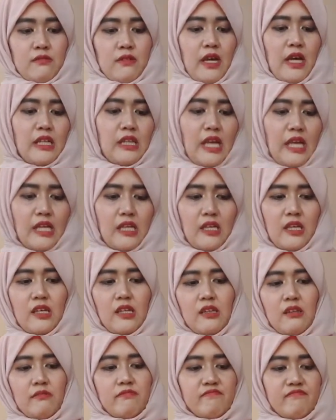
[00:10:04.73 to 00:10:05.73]
I like it.
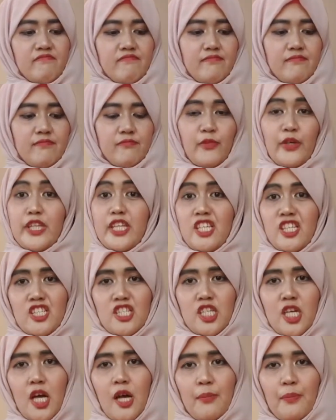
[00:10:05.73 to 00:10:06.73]
Pwede na
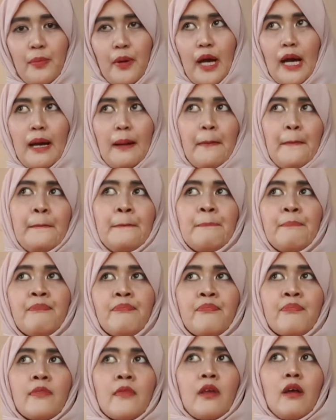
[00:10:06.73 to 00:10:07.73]
siya pang
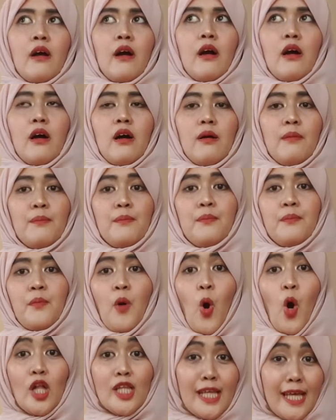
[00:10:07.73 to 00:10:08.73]

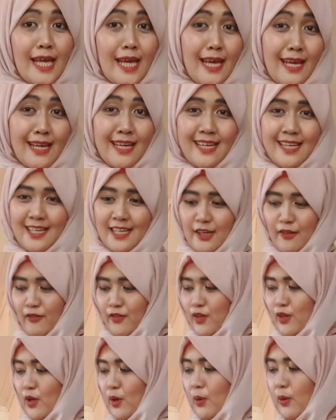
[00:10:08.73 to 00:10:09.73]
malling
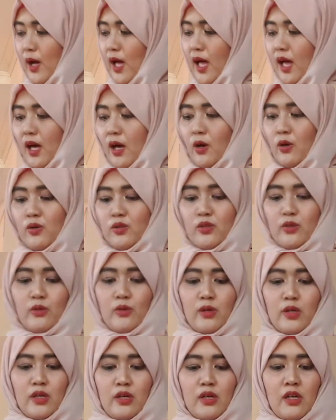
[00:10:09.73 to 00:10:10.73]
to go out
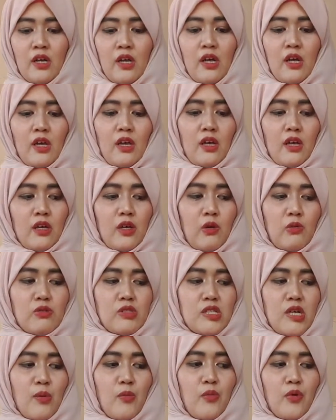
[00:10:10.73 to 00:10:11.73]
or go
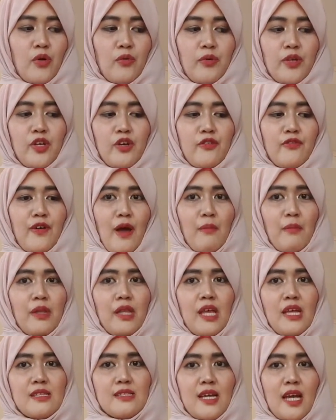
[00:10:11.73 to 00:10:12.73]
somewhere with your
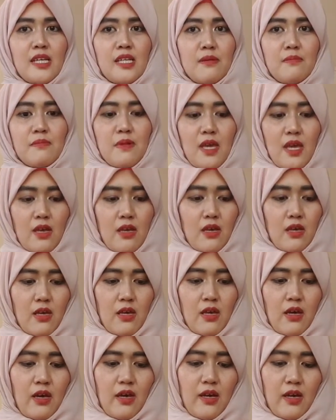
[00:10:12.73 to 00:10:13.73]
family. It's kind of big.
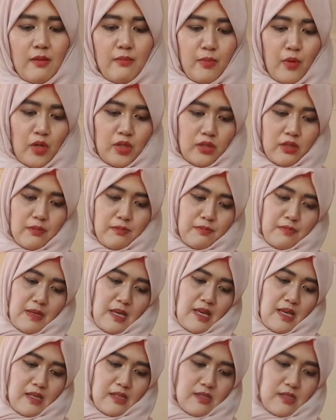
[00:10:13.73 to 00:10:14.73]
I bought the
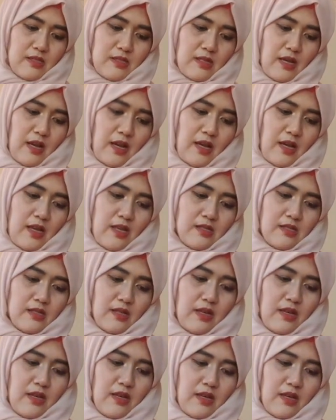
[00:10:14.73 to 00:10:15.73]
biggest size,
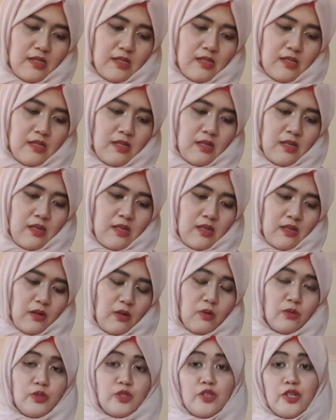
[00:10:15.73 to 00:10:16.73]
I guess.
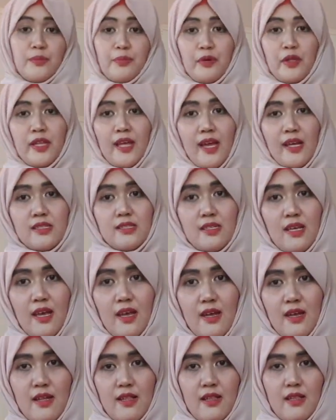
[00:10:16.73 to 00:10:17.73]
Oh, triple
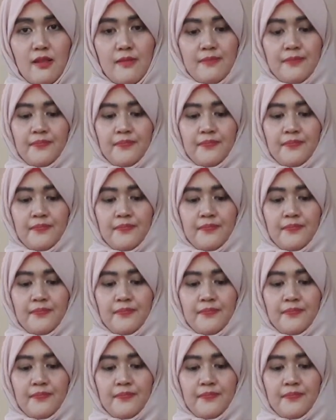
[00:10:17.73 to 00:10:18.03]
XL.